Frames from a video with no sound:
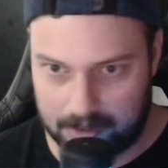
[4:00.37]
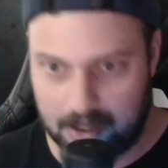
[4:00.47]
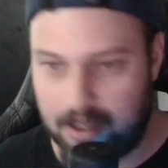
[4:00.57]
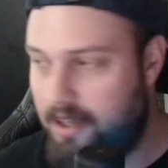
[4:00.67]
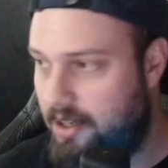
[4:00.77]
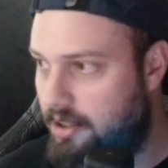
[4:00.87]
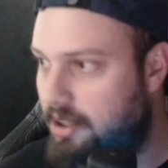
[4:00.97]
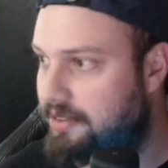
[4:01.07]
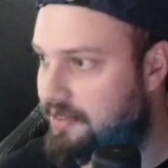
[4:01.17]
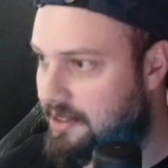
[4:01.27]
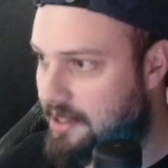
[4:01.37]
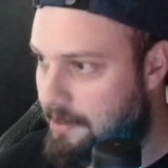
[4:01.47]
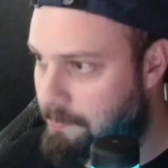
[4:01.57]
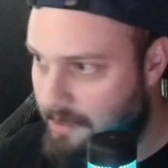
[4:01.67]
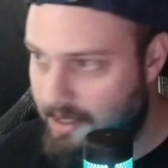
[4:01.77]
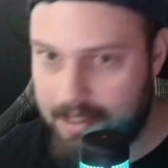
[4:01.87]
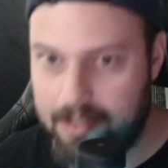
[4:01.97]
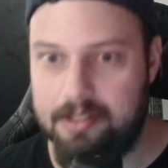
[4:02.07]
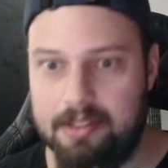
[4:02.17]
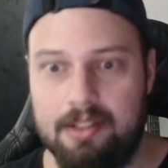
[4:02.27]
hard enough and then pluck
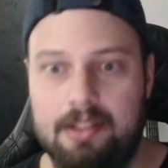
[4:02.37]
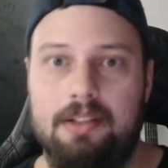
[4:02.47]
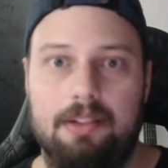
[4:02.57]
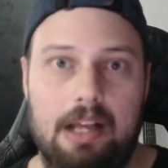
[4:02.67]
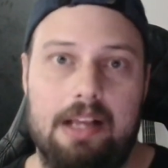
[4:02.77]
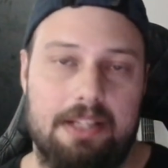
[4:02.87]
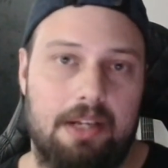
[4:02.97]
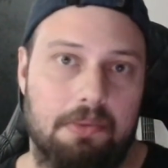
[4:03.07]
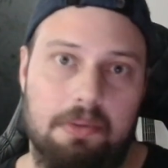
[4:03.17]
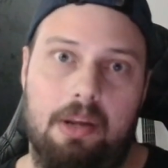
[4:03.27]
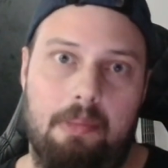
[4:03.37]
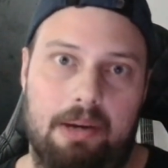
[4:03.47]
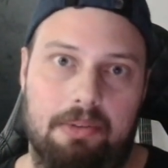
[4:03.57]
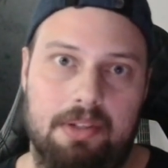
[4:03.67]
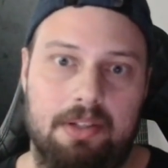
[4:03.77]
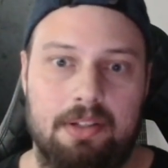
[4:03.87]
it, a sound would come out.